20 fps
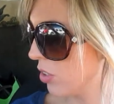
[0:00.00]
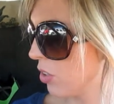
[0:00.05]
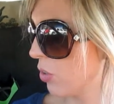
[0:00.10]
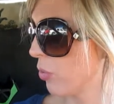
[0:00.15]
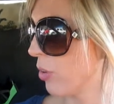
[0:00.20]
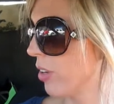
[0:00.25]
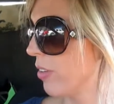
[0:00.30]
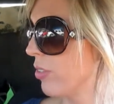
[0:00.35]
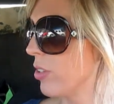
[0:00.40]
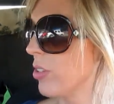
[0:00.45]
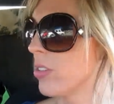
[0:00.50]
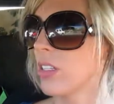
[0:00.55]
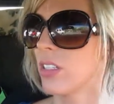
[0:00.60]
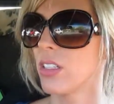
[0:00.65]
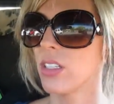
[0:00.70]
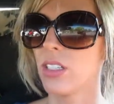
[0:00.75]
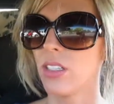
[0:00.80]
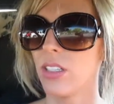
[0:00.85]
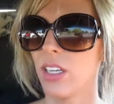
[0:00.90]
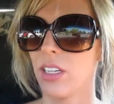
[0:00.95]
refuses
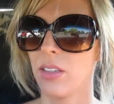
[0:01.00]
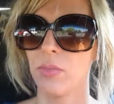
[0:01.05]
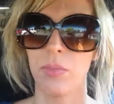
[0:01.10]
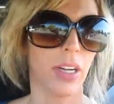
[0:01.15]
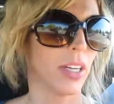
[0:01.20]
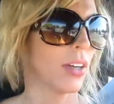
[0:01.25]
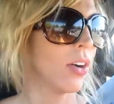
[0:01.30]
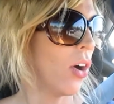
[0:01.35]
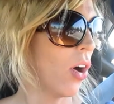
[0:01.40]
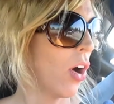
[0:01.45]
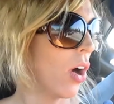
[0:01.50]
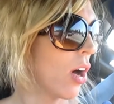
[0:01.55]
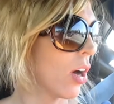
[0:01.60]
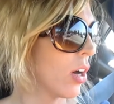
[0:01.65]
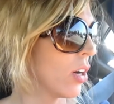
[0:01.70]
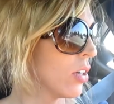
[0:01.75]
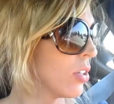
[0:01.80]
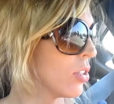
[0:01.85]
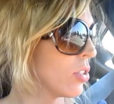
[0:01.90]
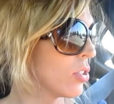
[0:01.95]
to get in my
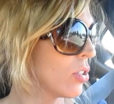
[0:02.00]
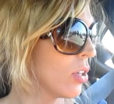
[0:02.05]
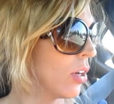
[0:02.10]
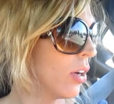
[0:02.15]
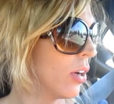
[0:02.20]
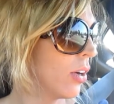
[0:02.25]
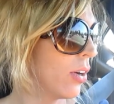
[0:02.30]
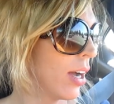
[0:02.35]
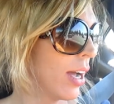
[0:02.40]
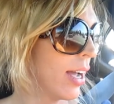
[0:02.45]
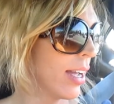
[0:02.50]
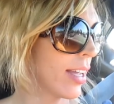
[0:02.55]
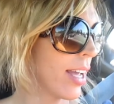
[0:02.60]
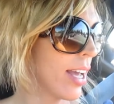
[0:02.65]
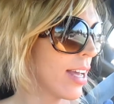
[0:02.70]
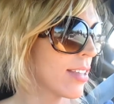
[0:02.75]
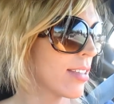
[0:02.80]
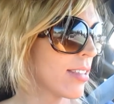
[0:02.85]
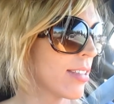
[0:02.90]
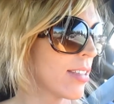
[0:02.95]
car. So I
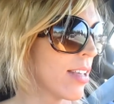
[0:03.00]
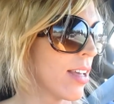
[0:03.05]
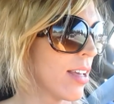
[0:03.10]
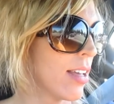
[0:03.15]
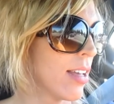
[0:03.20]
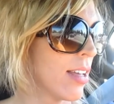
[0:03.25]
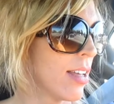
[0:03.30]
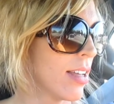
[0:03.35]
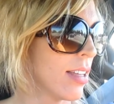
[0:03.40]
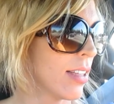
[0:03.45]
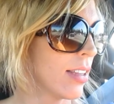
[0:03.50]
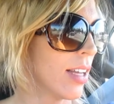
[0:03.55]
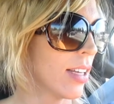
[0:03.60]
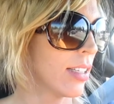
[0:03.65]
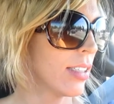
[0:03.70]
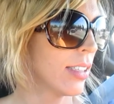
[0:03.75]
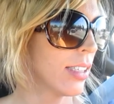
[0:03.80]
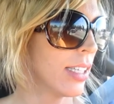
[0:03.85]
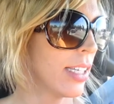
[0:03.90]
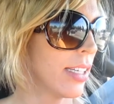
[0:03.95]
guess
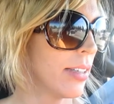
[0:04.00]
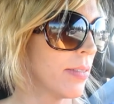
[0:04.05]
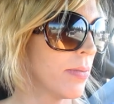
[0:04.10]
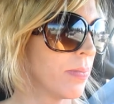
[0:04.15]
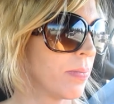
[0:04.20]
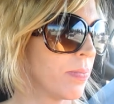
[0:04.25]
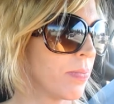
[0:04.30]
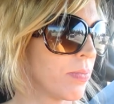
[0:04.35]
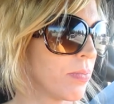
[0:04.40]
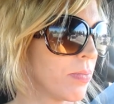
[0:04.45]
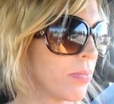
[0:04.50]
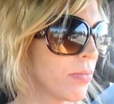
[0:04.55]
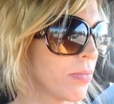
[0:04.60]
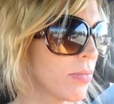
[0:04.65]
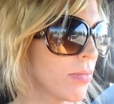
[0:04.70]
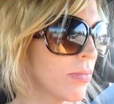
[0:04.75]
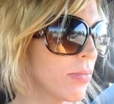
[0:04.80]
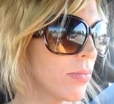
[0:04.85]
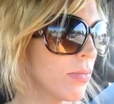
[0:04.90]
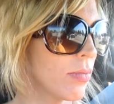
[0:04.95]
luckily,
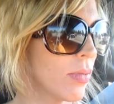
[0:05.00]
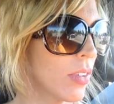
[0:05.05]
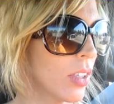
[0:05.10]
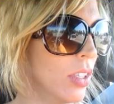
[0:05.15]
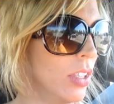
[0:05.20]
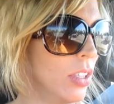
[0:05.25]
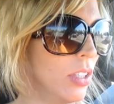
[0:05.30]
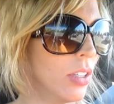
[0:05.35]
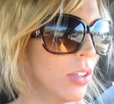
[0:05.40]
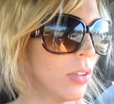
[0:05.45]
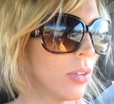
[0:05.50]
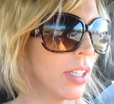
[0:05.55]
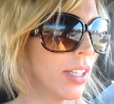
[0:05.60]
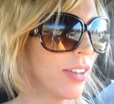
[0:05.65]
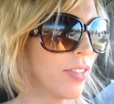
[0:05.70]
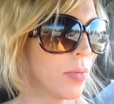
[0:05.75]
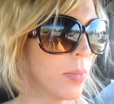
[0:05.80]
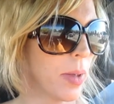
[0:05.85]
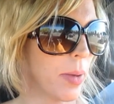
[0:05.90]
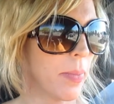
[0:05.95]
you know, we live
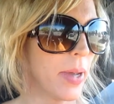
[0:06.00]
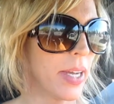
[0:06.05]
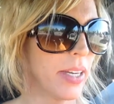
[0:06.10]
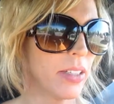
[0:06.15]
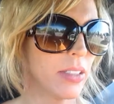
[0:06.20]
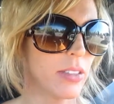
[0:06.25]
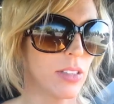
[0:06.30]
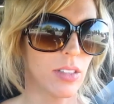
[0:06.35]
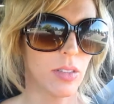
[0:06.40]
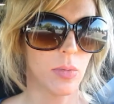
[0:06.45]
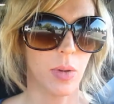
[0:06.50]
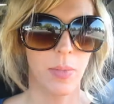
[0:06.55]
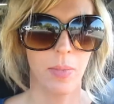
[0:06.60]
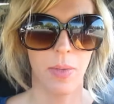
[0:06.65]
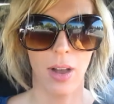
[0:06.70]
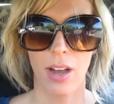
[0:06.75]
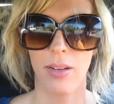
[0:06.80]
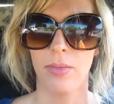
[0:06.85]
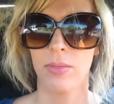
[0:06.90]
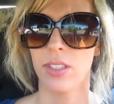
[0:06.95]
with my parents, so my
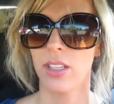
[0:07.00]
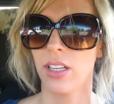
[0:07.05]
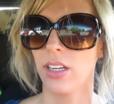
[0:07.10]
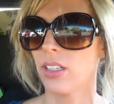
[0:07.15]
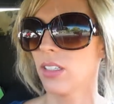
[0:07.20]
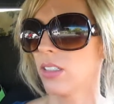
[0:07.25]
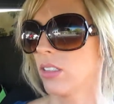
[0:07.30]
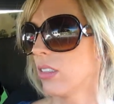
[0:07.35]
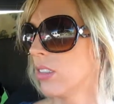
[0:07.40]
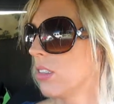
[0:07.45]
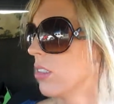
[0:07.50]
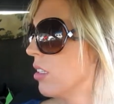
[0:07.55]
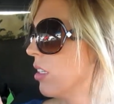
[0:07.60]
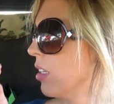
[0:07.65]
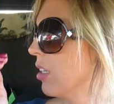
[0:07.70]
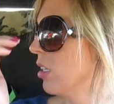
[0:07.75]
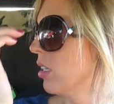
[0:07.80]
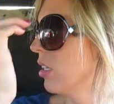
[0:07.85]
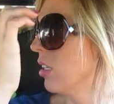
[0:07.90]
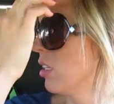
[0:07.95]
mom's there.
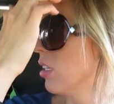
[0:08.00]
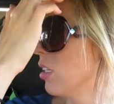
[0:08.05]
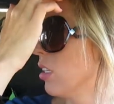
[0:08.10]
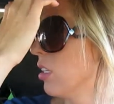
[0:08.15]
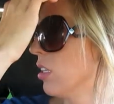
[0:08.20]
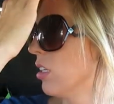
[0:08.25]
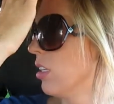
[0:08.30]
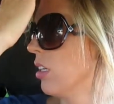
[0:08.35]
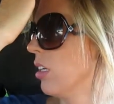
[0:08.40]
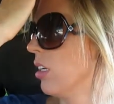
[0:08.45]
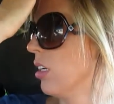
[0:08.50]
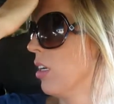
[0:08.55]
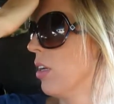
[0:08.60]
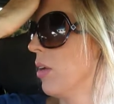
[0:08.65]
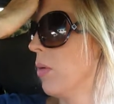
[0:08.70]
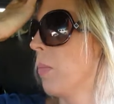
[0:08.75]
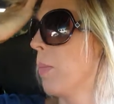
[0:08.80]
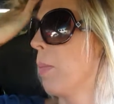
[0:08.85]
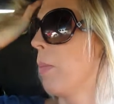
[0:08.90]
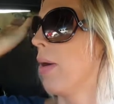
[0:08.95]

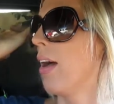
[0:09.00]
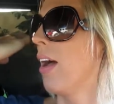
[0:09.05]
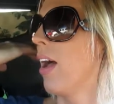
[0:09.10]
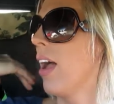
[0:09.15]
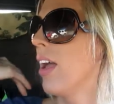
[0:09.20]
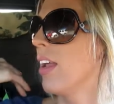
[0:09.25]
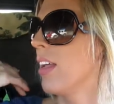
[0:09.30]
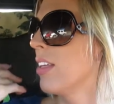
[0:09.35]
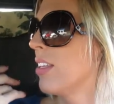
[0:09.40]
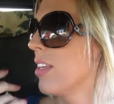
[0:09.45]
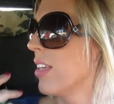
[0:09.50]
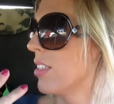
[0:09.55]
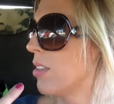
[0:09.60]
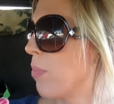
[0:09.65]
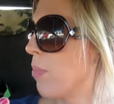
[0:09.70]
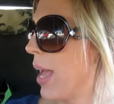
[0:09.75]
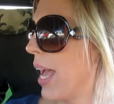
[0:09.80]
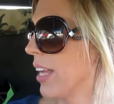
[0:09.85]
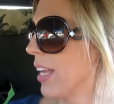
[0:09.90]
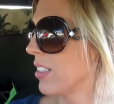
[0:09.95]
But it's
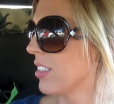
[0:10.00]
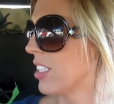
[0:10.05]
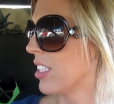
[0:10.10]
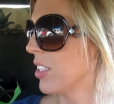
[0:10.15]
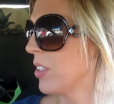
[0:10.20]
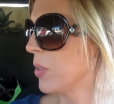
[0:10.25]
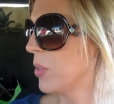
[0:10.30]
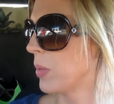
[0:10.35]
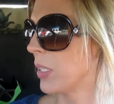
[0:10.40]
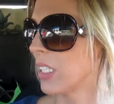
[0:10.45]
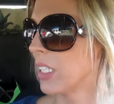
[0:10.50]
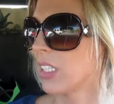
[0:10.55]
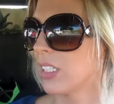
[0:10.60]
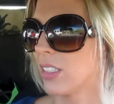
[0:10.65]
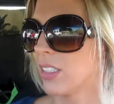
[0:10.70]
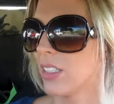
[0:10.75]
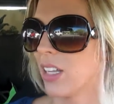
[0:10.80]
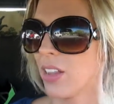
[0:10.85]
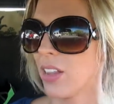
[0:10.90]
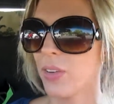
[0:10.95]
bad too
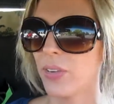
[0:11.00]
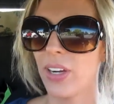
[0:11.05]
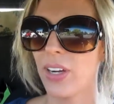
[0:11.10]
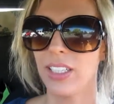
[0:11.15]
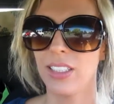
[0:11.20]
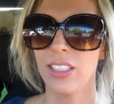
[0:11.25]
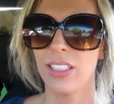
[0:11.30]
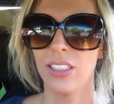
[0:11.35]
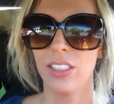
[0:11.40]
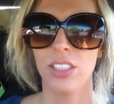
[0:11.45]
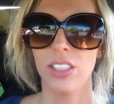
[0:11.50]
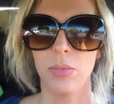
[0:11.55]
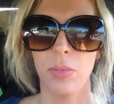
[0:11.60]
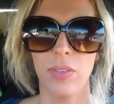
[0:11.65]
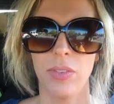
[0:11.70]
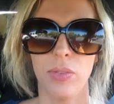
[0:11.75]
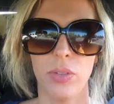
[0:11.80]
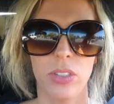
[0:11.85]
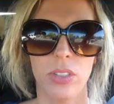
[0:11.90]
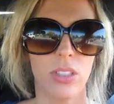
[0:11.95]
because otherwise he'd just be
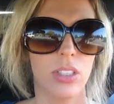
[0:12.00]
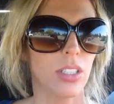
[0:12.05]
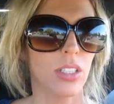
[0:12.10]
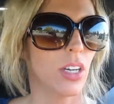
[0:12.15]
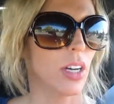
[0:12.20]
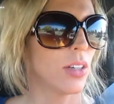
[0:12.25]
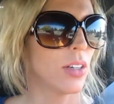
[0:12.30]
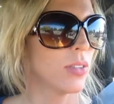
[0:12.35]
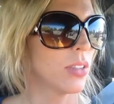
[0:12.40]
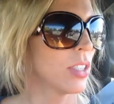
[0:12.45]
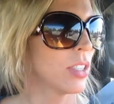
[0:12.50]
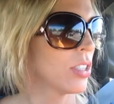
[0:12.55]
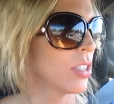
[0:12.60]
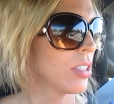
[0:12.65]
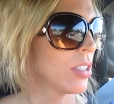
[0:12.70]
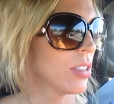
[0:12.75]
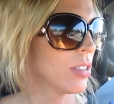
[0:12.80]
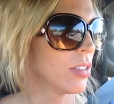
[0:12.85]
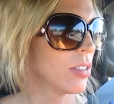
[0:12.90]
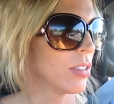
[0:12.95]
forced to go, which
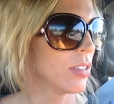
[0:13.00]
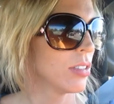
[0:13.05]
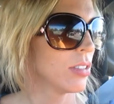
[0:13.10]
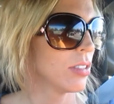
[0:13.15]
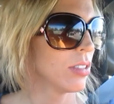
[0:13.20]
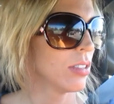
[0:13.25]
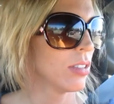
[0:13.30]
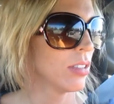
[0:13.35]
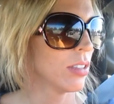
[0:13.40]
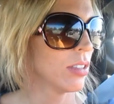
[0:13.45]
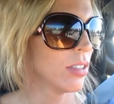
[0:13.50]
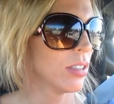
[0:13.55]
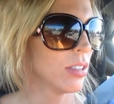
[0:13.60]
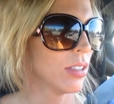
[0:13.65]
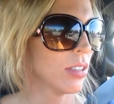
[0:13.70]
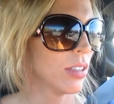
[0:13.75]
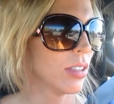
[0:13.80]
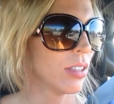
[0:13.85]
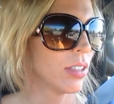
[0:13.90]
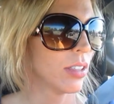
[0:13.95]
is
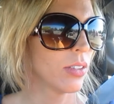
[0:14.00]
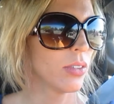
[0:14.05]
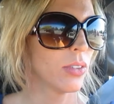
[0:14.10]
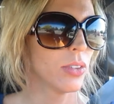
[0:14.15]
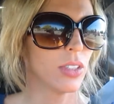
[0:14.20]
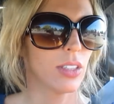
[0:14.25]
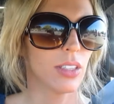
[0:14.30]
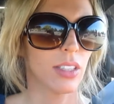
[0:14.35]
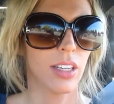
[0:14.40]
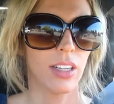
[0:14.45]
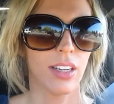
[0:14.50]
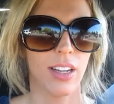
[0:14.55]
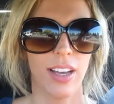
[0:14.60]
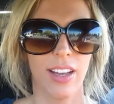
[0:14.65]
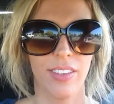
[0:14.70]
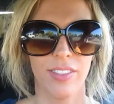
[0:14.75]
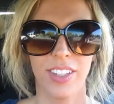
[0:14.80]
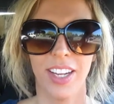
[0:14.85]
was gonna have to